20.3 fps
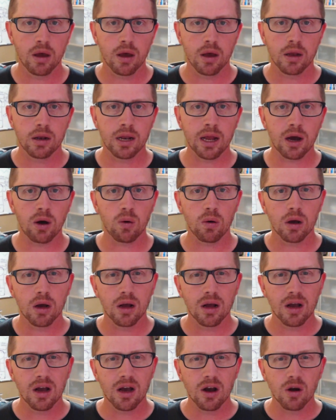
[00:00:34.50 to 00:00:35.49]
Now,
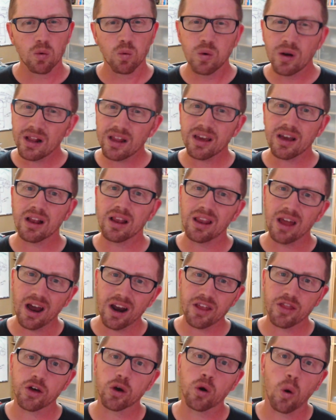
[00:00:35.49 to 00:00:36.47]
really a lot
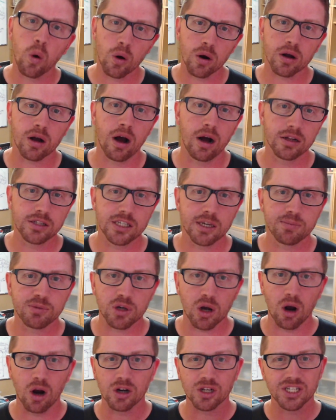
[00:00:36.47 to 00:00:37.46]
of the core concepts
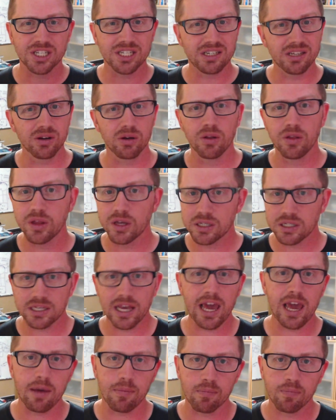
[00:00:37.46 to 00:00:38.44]
are still the
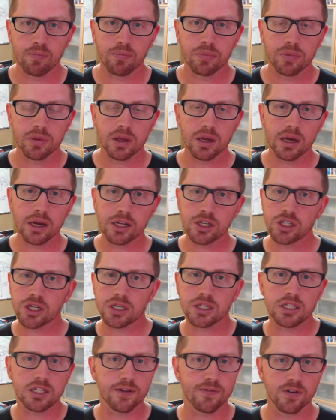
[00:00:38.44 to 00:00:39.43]
same. It's
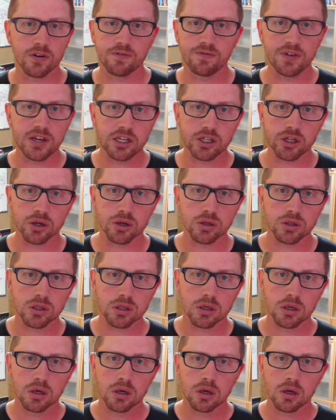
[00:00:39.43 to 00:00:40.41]
just different features.
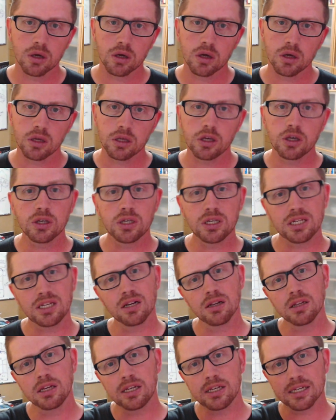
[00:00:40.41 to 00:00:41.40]
You
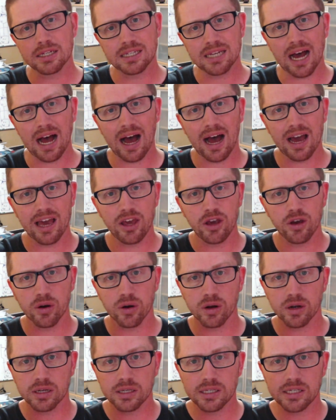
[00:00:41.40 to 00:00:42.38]
still need to tie
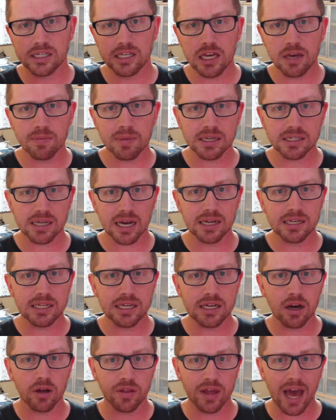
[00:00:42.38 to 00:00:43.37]
your CMS
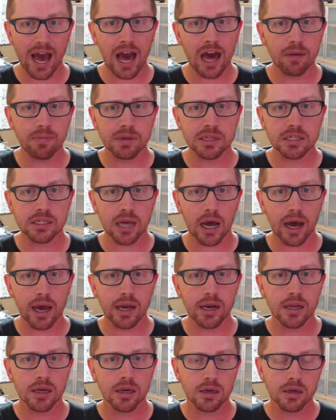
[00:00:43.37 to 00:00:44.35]
ID on the admin
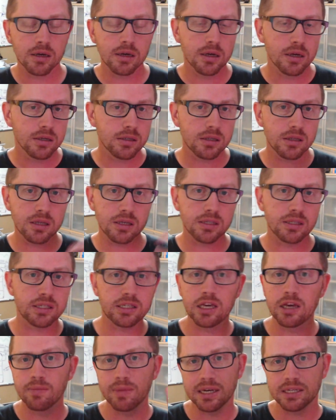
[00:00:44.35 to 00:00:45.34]
side to the
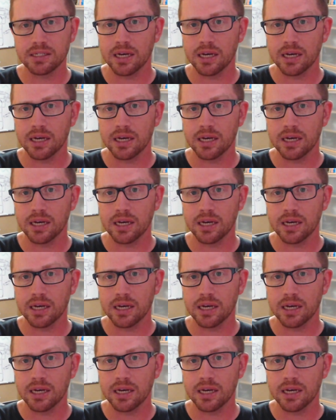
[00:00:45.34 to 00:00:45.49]
CMS